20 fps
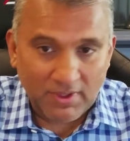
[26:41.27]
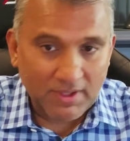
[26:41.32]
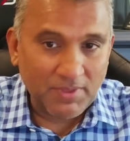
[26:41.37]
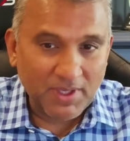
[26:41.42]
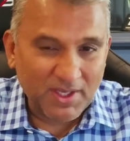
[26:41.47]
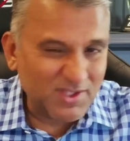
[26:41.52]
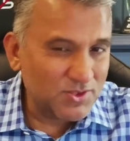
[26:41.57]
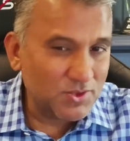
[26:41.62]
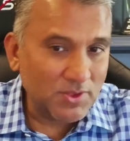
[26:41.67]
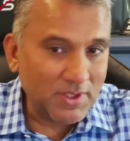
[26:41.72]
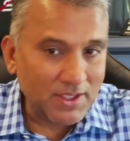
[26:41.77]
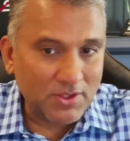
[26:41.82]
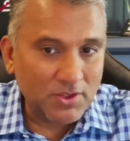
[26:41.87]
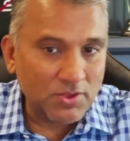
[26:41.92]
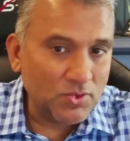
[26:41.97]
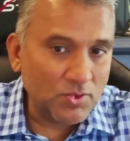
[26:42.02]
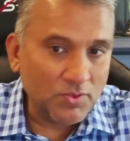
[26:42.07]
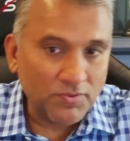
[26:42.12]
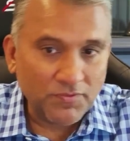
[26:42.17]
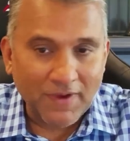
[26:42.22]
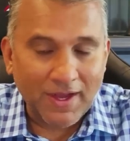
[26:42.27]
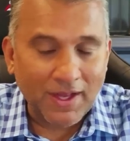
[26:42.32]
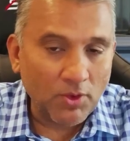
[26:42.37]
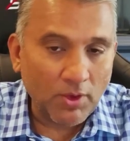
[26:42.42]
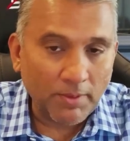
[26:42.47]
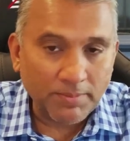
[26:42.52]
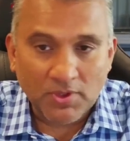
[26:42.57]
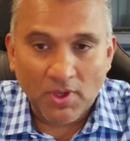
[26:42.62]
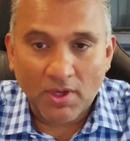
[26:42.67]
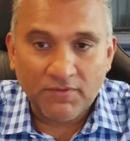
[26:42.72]
Because you need to do
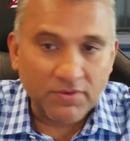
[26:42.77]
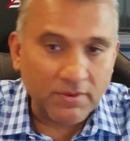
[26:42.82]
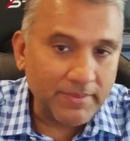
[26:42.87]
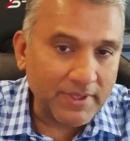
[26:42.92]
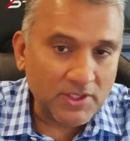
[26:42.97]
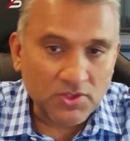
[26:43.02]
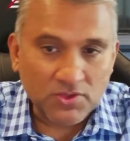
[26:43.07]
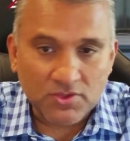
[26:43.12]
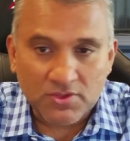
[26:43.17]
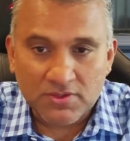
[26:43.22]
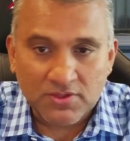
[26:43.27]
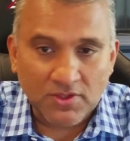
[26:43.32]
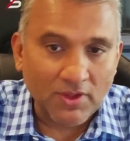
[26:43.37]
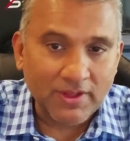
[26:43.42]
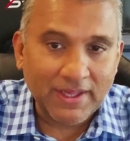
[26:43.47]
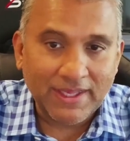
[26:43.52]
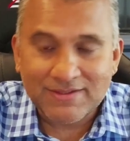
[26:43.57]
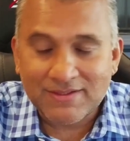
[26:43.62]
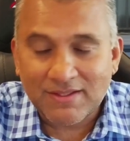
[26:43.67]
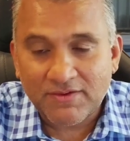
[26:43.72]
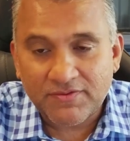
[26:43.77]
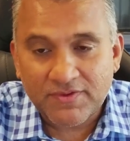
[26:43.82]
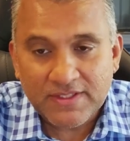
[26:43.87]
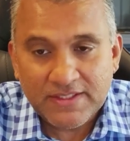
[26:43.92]
follow-ups, confirmations, all that stuff.